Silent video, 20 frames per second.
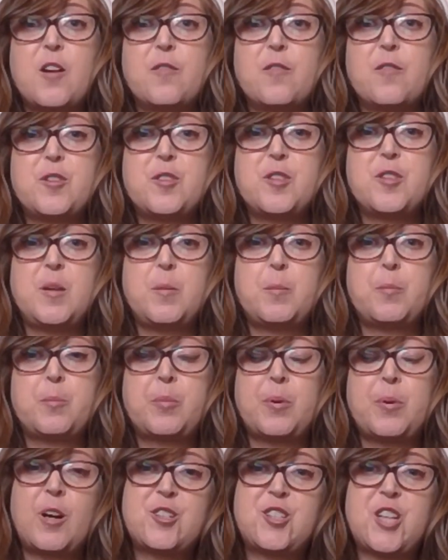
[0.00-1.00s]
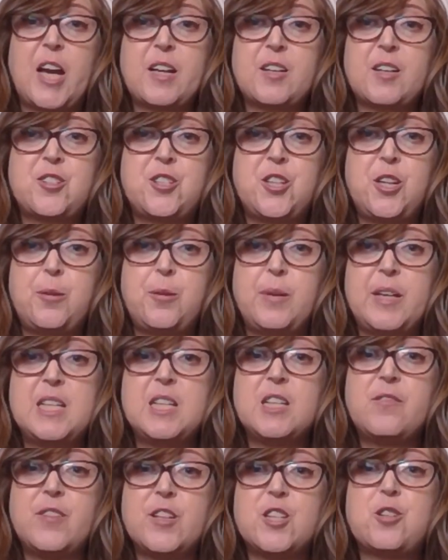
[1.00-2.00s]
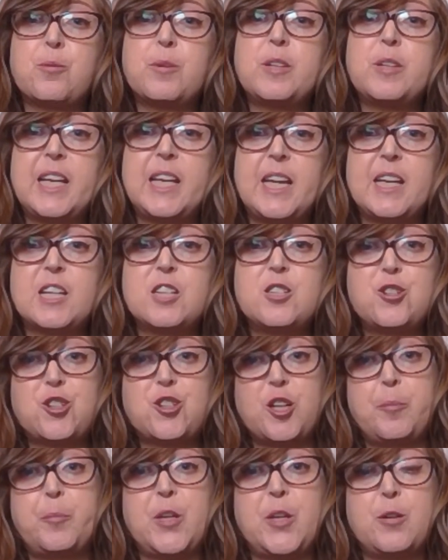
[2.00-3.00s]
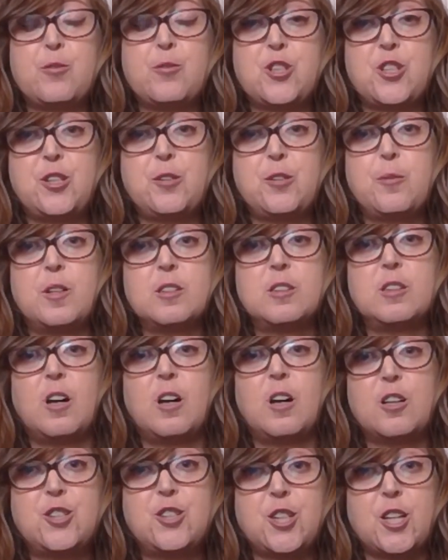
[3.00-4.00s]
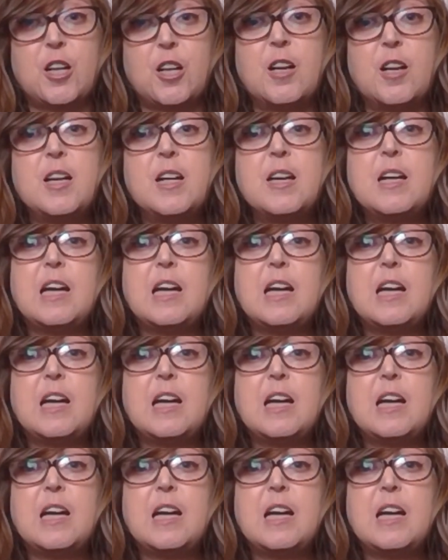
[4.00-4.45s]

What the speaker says: for the projects to individually contribute to a larger